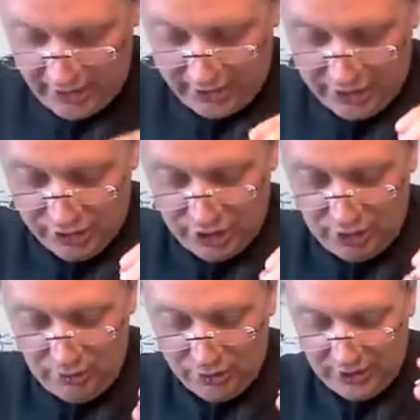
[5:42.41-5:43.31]
and he's
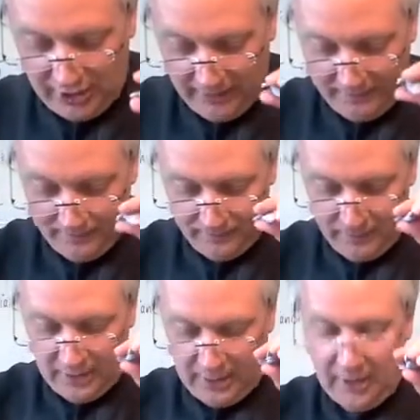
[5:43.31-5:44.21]
using it
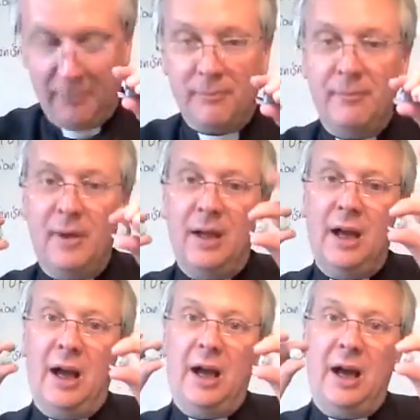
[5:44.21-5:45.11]

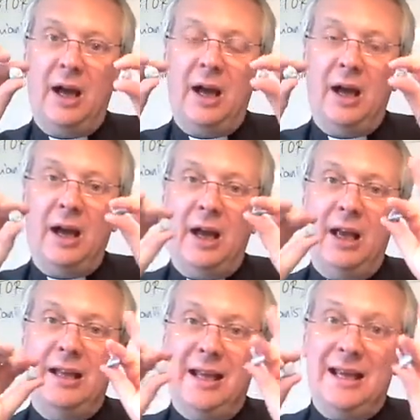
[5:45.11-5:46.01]

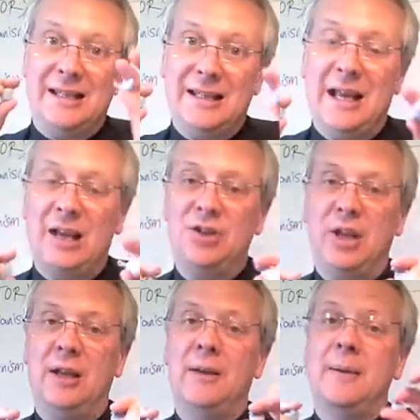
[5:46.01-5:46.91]
in his
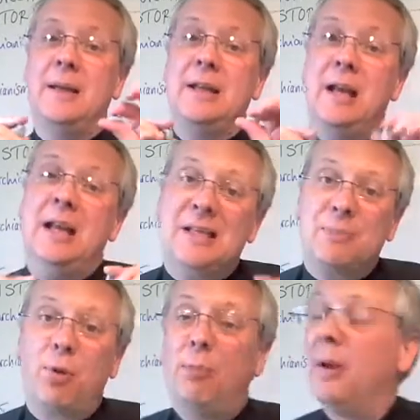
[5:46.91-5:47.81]
analogy. Now, here's the
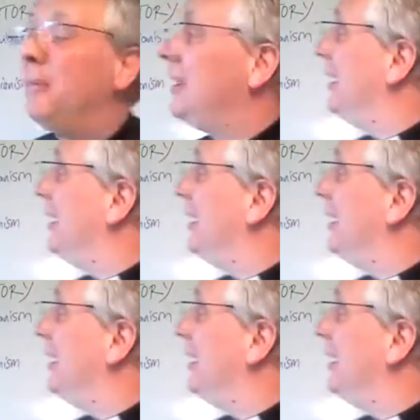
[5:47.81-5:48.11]
problem: